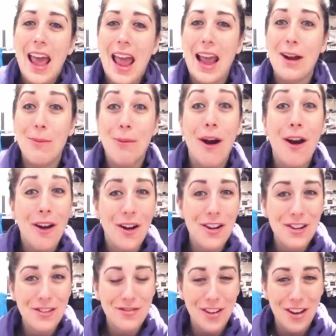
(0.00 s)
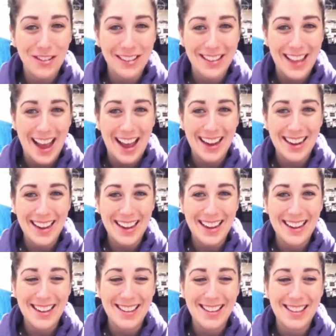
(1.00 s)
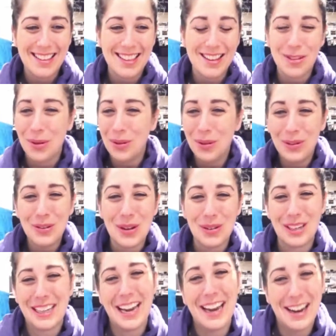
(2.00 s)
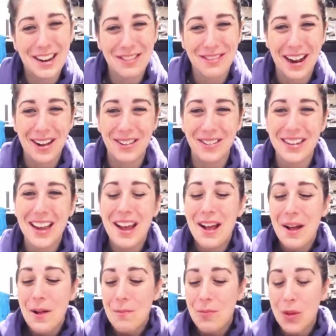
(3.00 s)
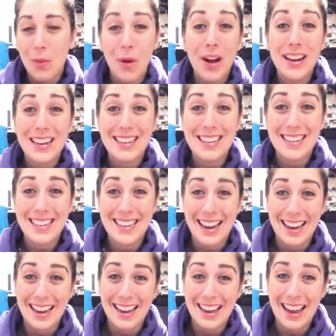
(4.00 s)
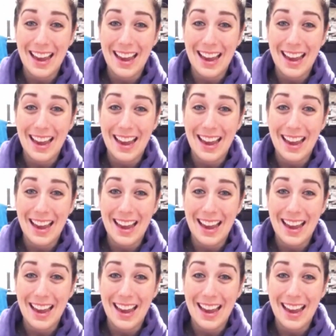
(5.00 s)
And a part of all of that is this whole notion around wanting to take